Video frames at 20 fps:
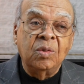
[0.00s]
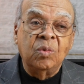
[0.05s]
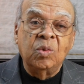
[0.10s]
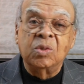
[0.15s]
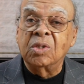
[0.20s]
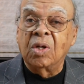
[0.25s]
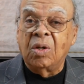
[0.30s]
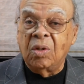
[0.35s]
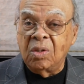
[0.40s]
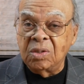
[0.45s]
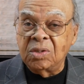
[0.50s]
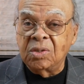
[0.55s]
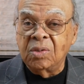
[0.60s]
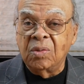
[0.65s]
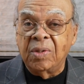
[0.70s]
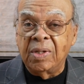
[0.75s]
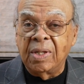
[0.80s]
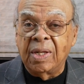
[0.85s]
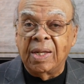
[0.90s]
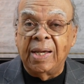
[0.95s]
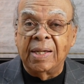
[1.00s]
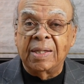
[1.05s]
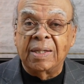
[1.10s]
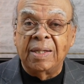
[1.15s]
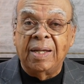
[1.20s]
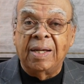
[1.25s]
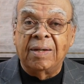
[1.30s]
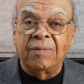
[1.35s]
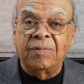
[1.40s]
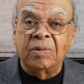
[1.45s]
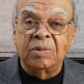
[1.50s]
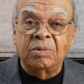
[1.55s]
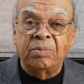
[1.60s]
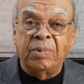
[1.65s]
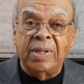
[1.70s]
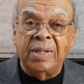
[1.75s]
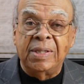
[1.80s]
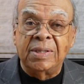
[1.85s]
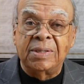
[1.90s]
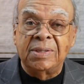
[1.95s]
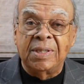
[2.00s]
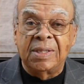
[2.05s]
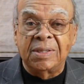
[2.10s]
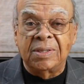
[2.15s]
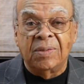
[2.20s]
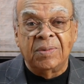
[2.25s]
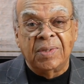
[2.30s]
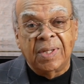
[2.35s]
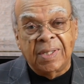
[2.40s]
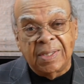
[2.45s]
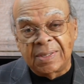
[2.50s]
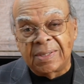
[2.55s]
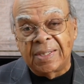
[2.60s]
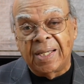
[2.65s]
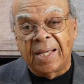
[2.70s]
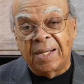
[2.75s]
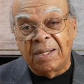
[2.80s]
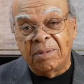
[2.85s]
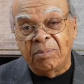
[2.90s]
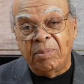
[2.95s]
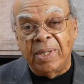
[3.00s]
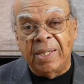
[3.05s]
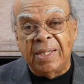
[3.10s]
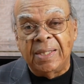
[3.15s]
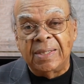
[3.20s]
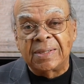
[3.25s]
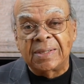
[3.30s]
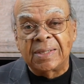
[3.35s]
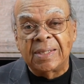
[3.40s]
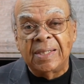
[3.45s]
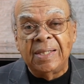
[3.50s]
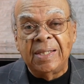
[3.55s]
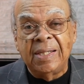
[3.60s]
was also at Lackland Air Force Base, just on the other side of the base.